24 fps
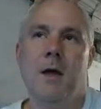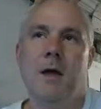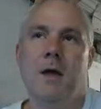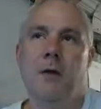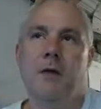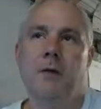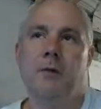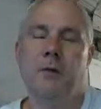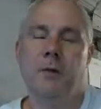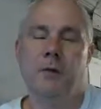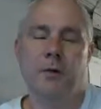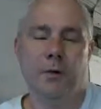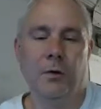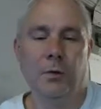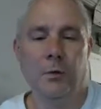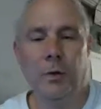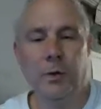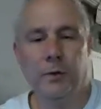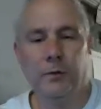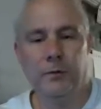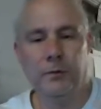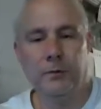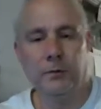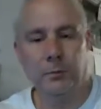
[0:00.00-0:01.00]
since it
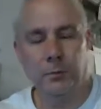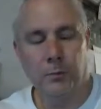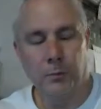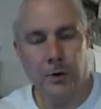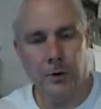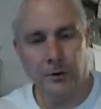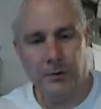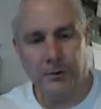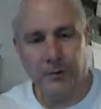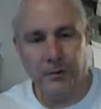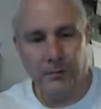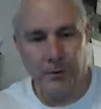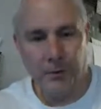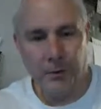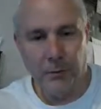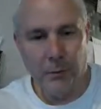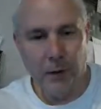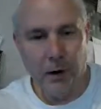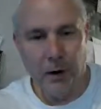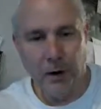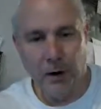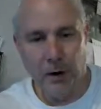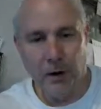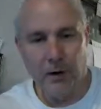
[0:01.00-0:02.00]
was relatively
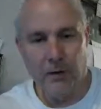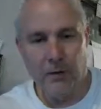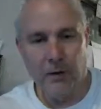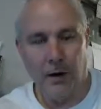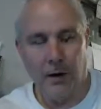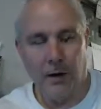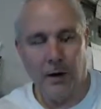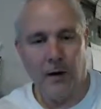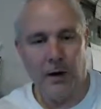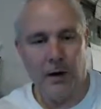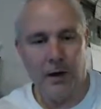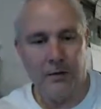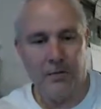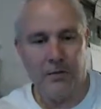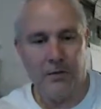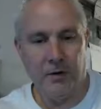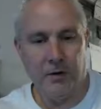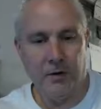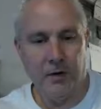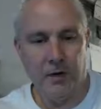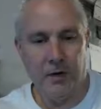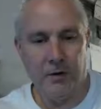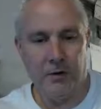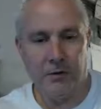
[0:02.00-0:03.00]
rare, I
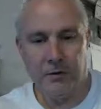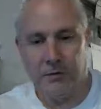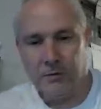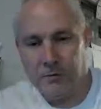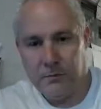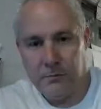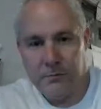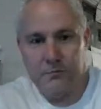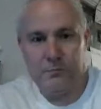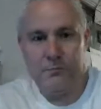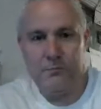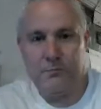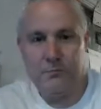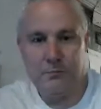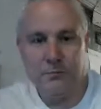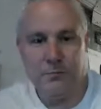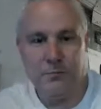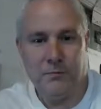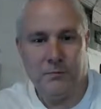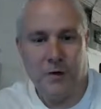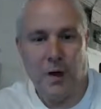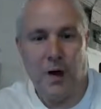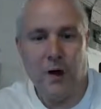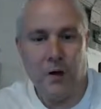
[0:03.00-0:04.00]
figured I'd just
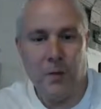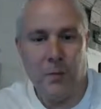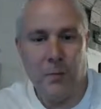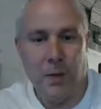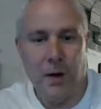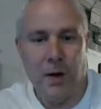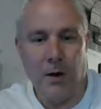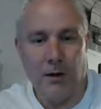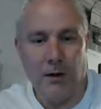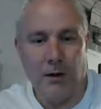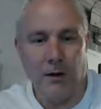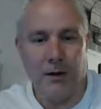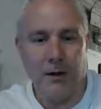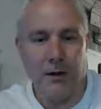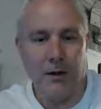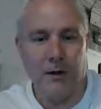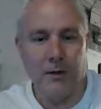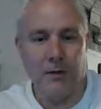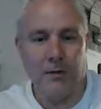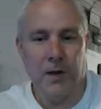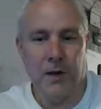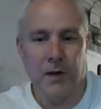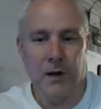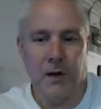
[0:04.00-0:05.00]
talk about it and
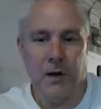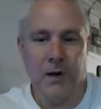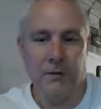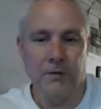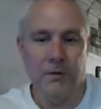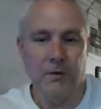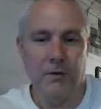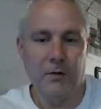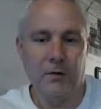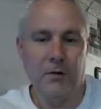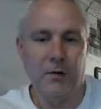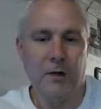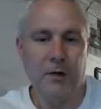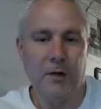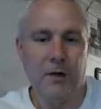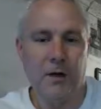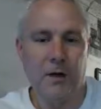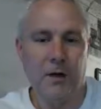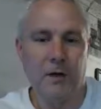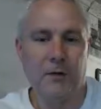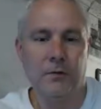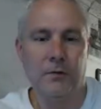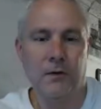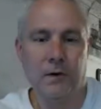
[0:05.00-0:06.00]
get that out there so you
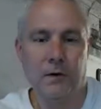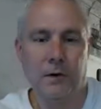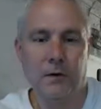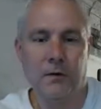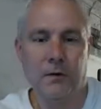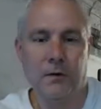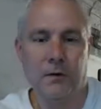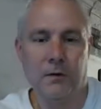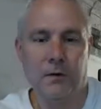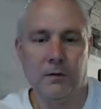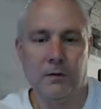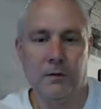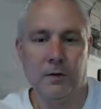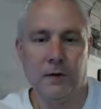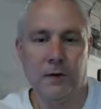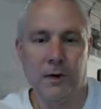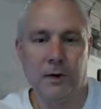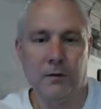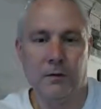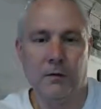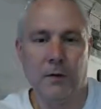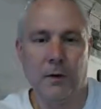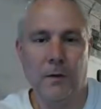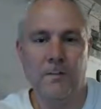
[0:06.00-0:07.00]
guys could see
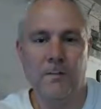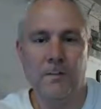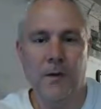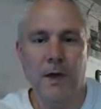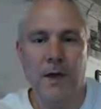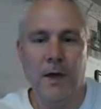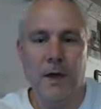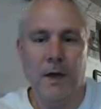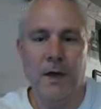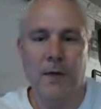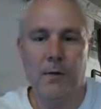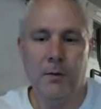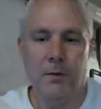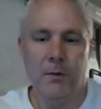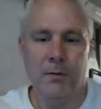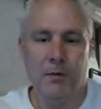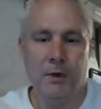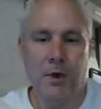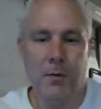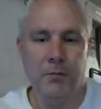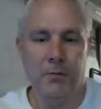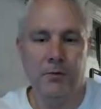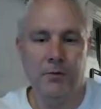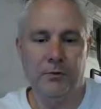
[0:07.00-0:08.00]
it. So anyways, I
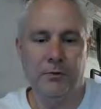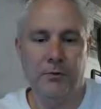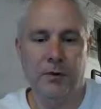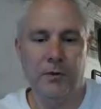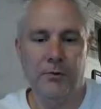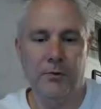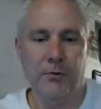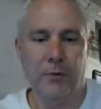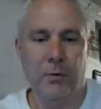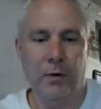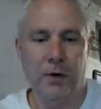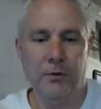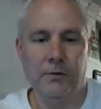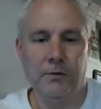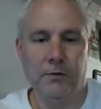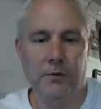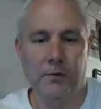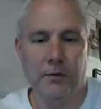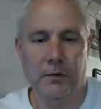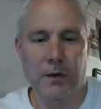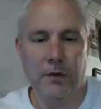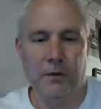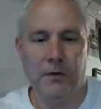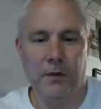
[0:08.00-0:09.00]
appreciate you watching.
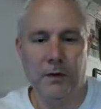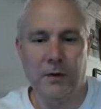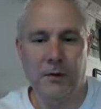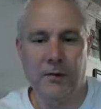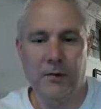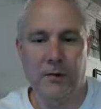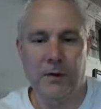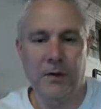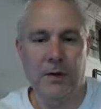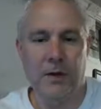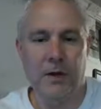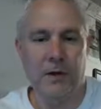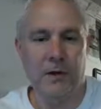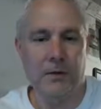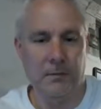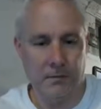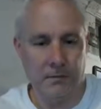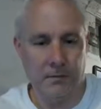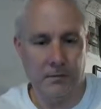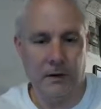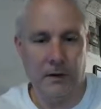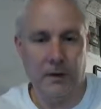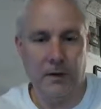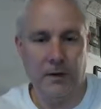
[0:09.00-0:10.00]
You guys have a good day.
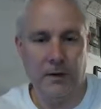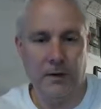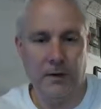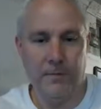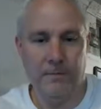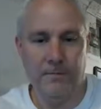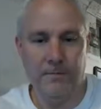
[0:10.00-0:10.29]
Take care.